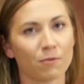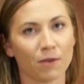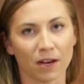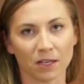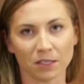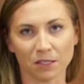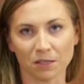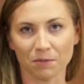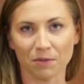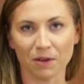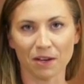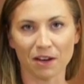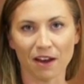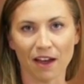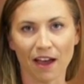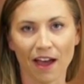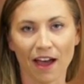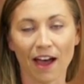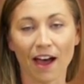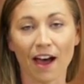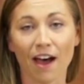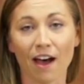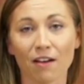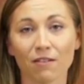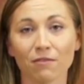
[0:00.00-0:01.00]
recipe to
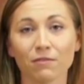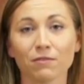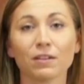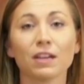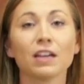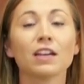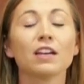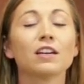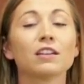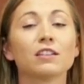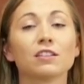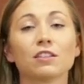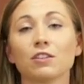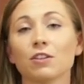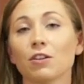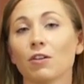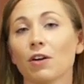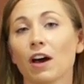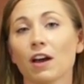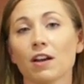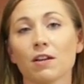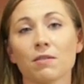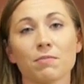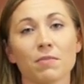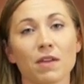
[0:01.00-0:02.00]
have, to know
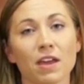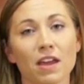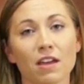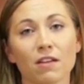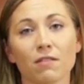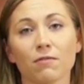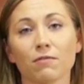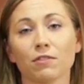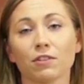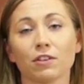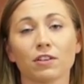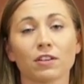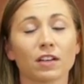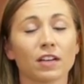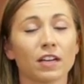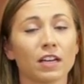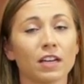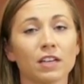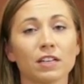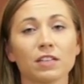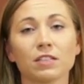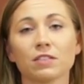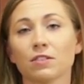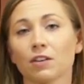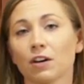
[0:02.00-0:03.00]
how to make for your
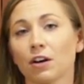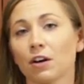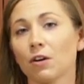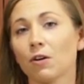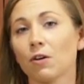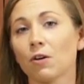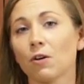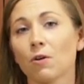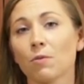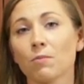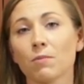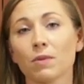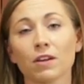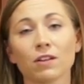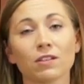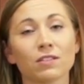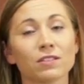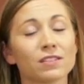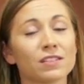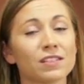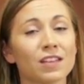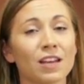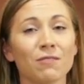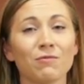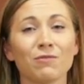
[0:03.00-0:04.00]
kids or at home. It'll
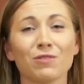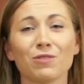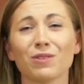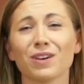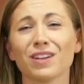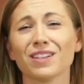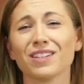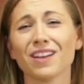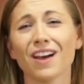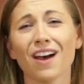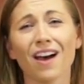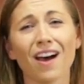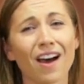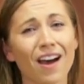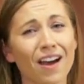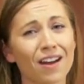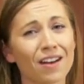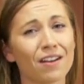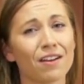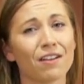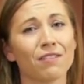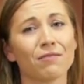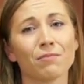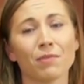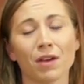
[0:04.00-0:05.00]
save you a
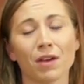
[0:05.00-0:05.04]
ton of